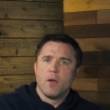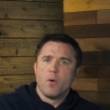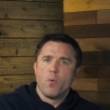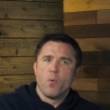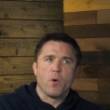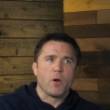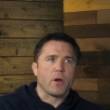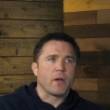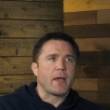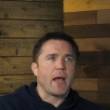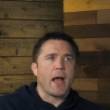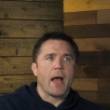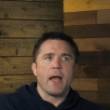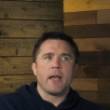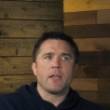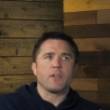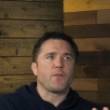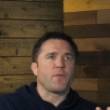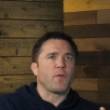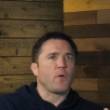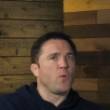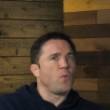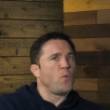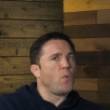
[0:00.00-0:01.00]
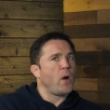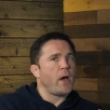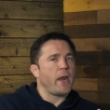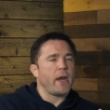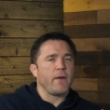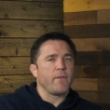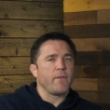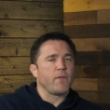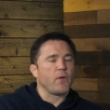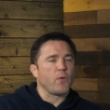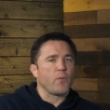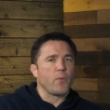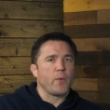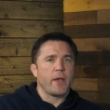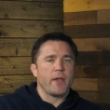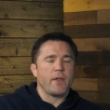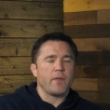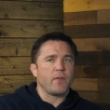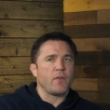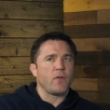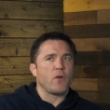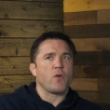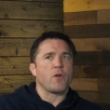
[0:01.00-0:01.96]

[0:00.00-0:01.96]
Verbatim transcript: where guys, for whatever reason,